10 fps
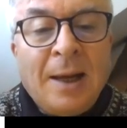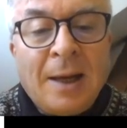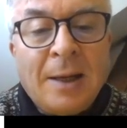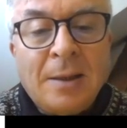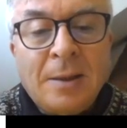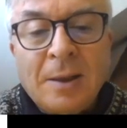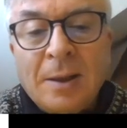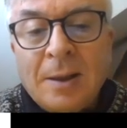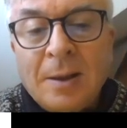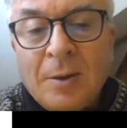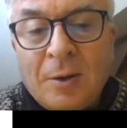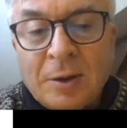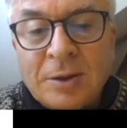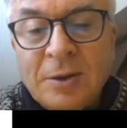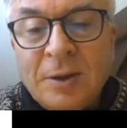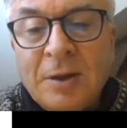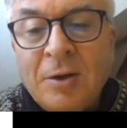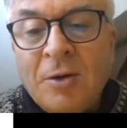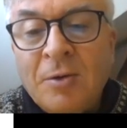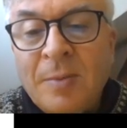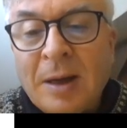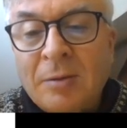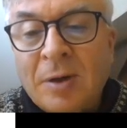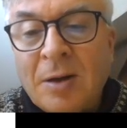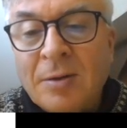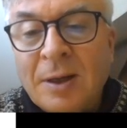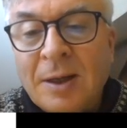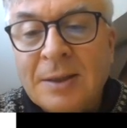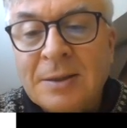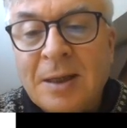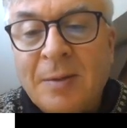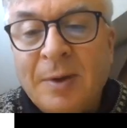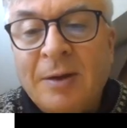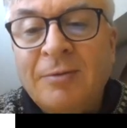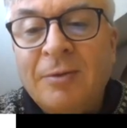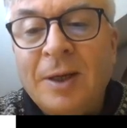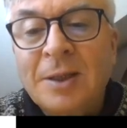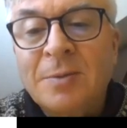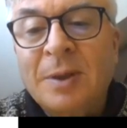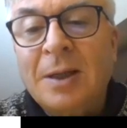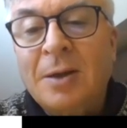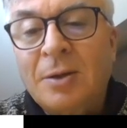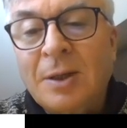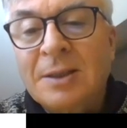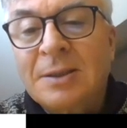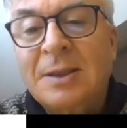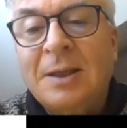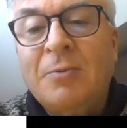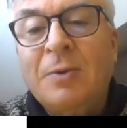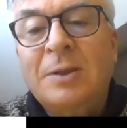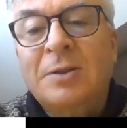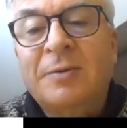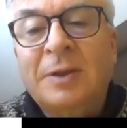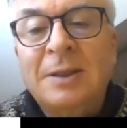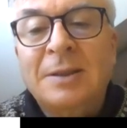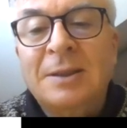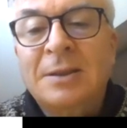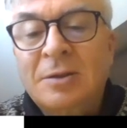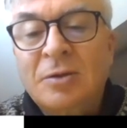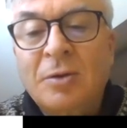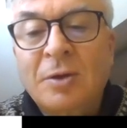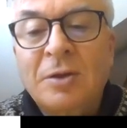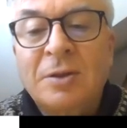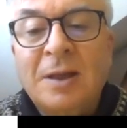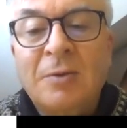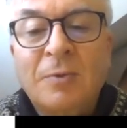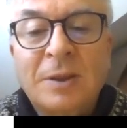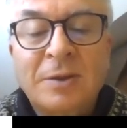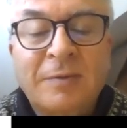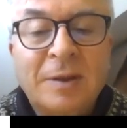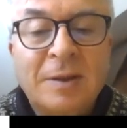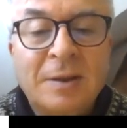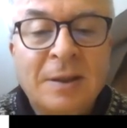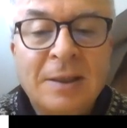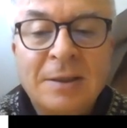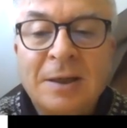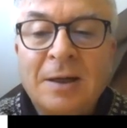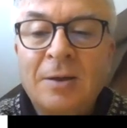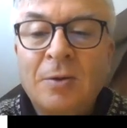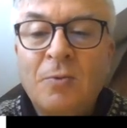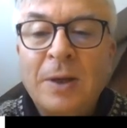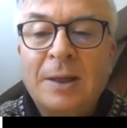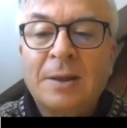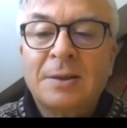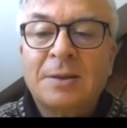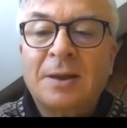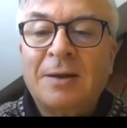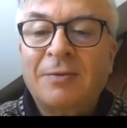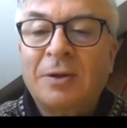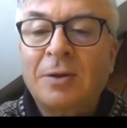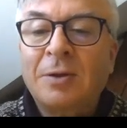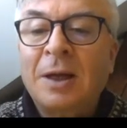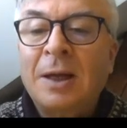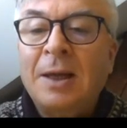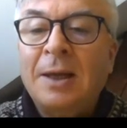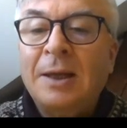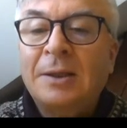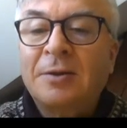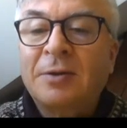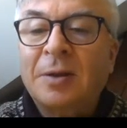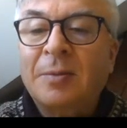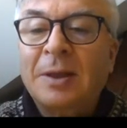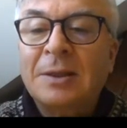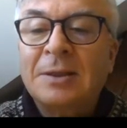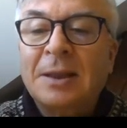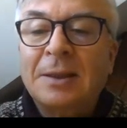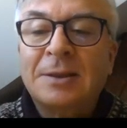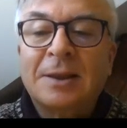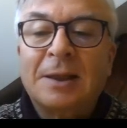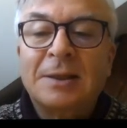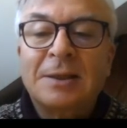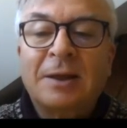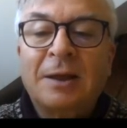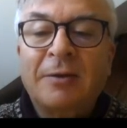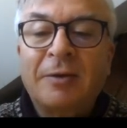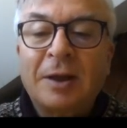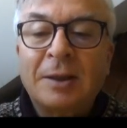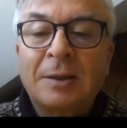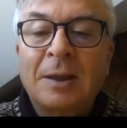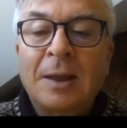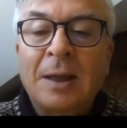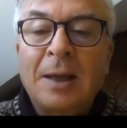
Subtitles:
And also the home background has some influence, but now you can see which of these is strongest and which of these are weakest, even though each of them is statistically significant.